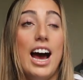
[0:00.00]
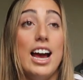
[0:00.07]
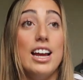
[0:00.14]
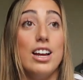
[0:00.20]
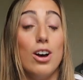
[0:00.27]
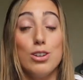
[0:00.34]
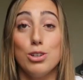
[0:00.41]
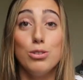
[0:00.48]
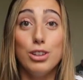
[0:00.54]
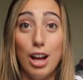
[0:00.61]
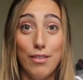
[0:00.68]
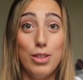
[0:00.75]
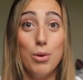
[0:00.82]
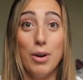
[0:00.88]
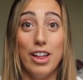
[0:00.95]
I also
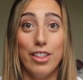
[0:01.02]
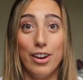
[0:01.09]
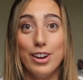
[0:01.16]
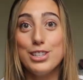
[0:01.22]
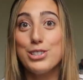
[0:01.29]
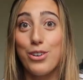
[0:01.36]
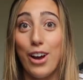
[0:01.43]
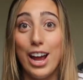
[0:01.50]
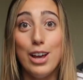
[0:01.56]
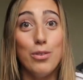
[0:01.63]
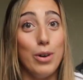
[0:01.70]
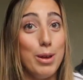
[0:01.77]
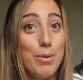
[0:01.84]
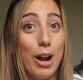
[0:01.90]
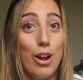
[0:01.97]
love the weather it's great
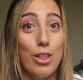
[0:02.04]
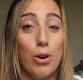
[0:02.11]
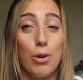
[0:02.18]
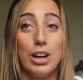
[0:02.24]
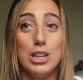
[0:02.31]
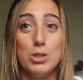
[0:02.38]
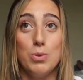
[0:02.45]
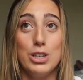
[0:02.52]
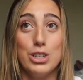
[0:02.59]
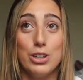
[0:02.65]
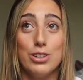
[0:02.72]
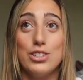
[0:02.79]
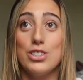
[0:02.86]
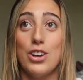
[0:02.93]
way better than Oregon's winter